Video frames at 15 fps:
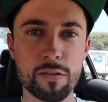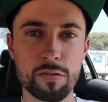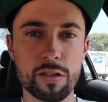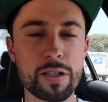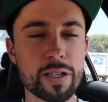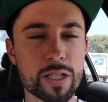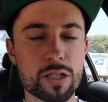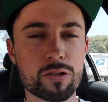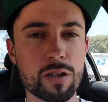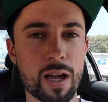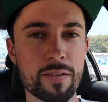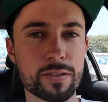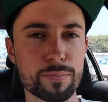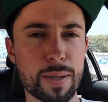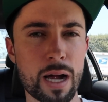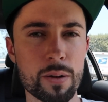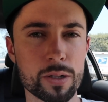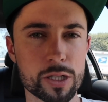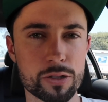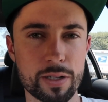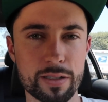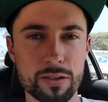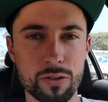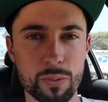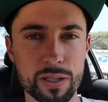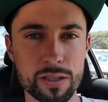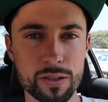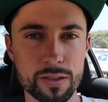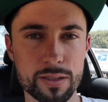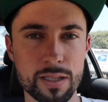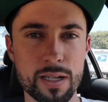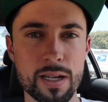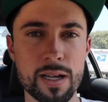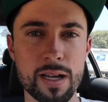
Really just drives the power straight to the wheels.